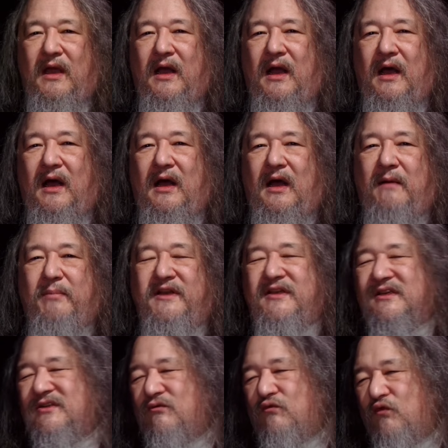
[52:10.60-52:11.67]
uh, uh, but it
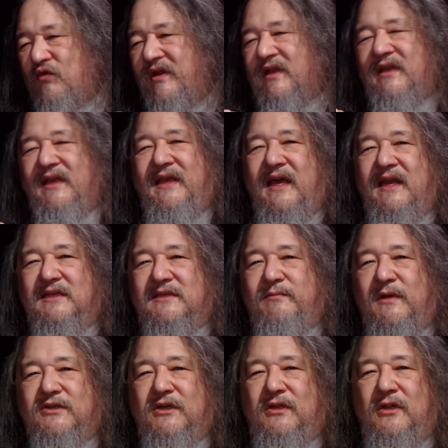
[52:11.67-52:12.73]
doesn't really get us
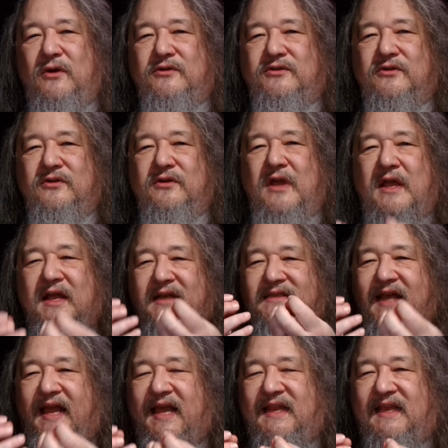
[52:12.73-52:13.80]
much closer
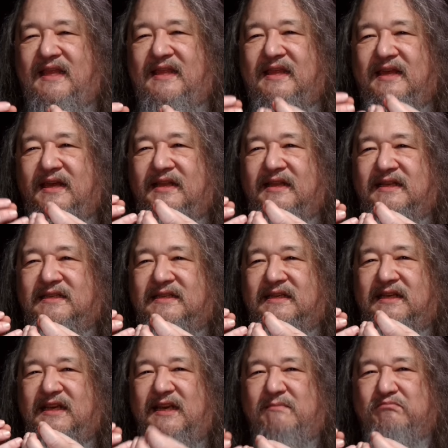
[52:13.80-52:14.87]
to anything
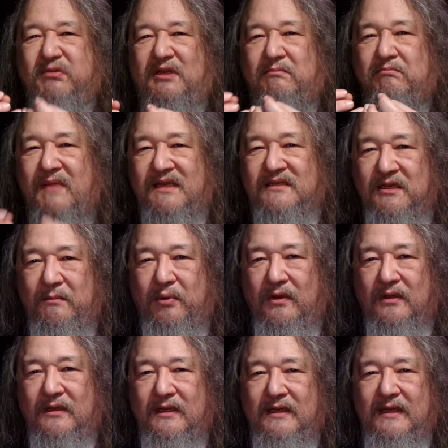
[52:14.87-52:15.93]
that's
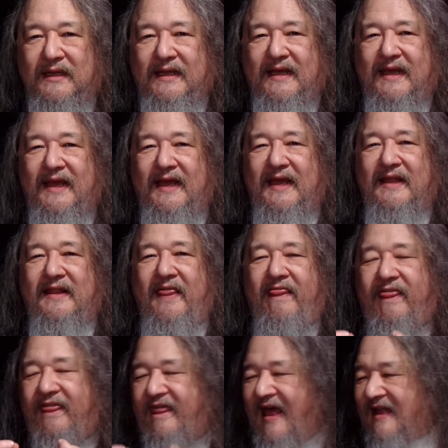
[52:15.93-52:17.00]
implementable. And
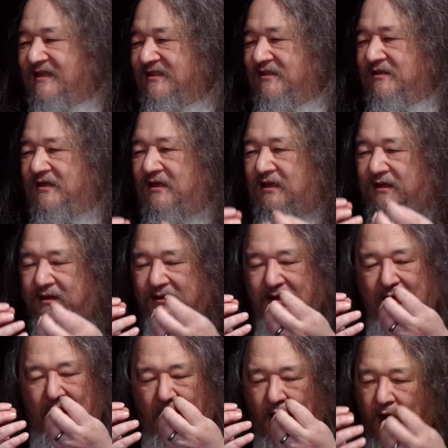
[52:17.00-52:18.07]
that's the
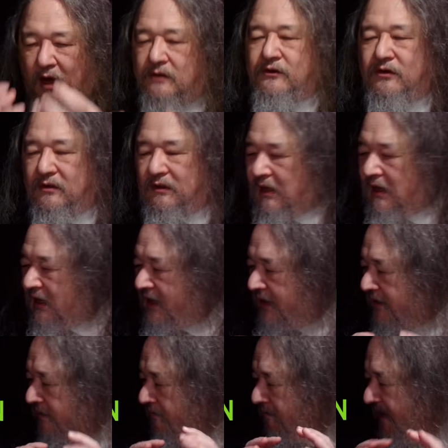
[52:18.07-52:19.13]

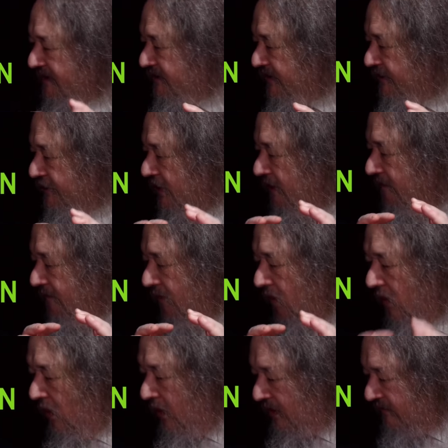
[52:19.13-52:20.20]
underlying message of
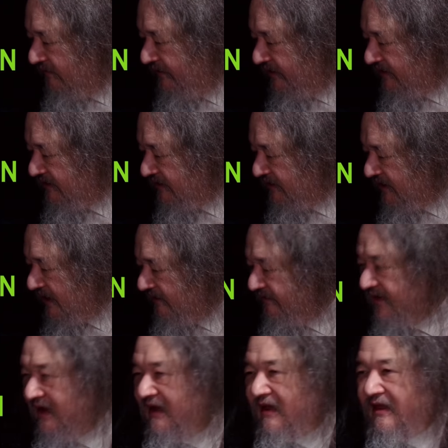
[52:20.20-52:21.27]
all of this
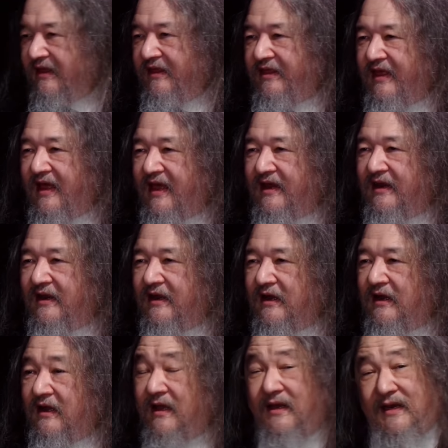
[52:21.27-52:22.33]
stuff that,
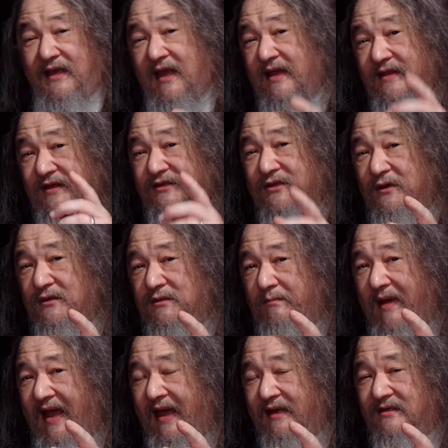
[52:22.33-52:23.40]
uh, and again, this goes
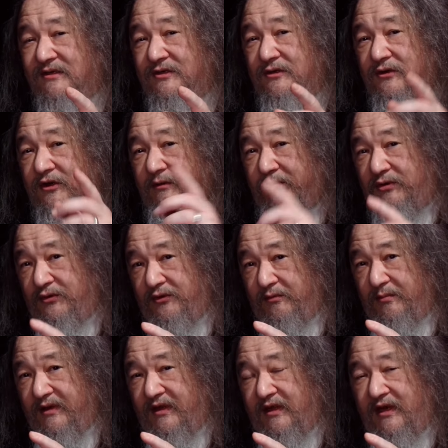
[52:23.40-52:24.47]
back to
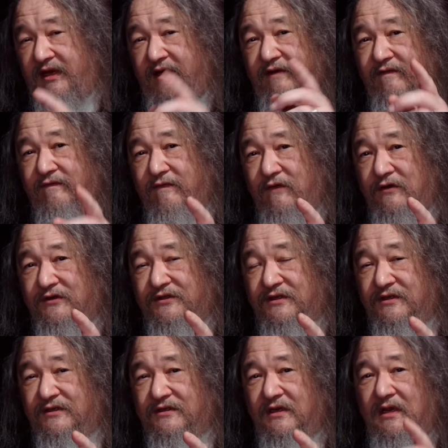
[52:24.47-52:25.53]
computability
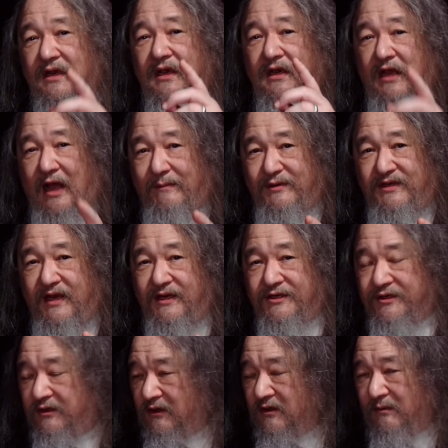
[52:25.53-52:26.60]
versus
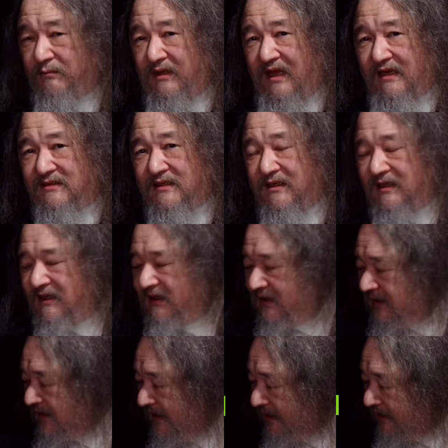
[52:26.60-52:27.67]
computational complexity,
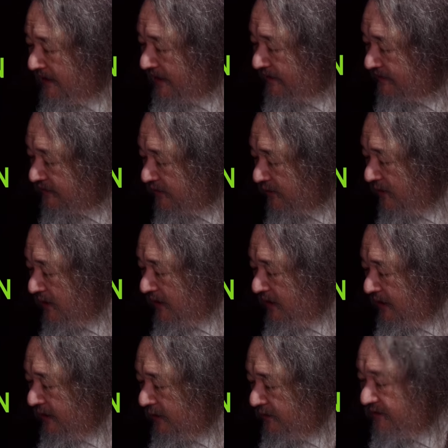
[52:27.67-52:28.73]
like that. So,
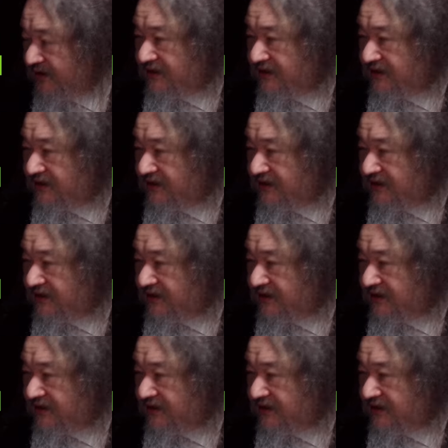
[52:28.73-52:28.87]
you know,